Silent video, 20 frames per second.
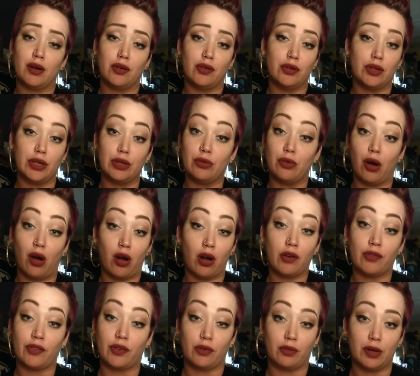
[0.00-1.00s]
who you
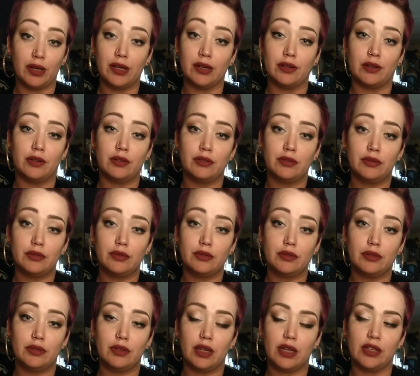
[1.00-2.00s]
are for real.
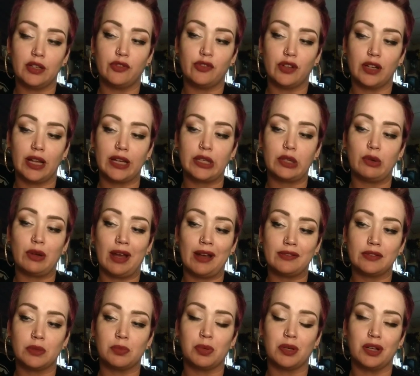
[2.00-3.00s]
And you feel like you
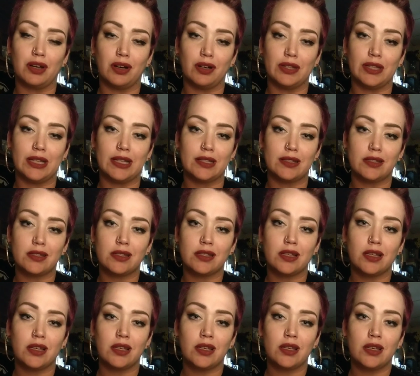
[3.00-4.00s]
have to put on
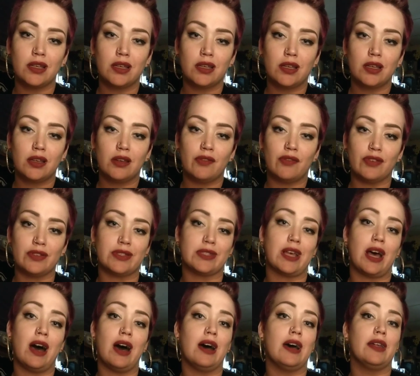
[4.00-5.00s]
this
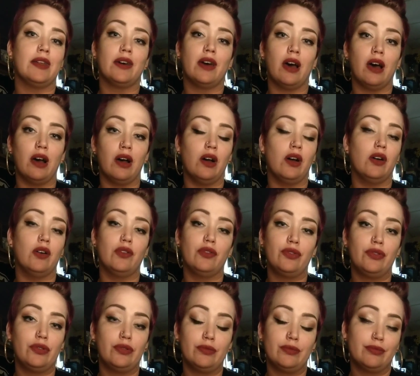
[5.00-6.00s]
facade
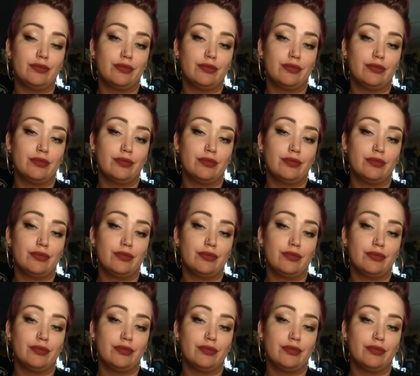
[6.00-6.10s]
of